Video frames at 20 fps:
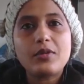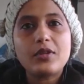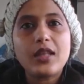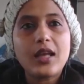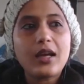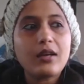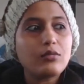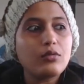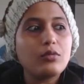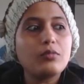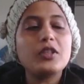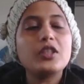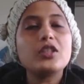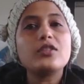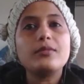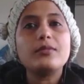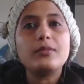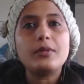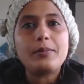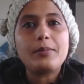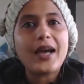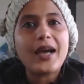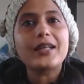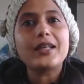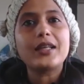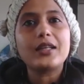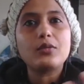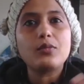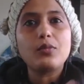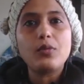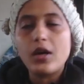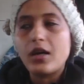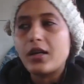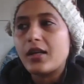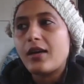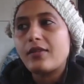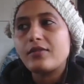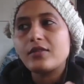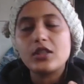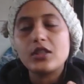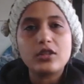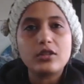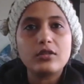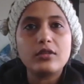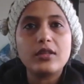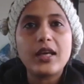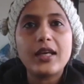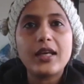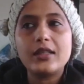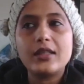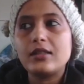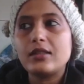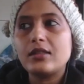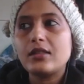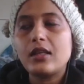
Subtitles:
that woman to be back at work after 2 days?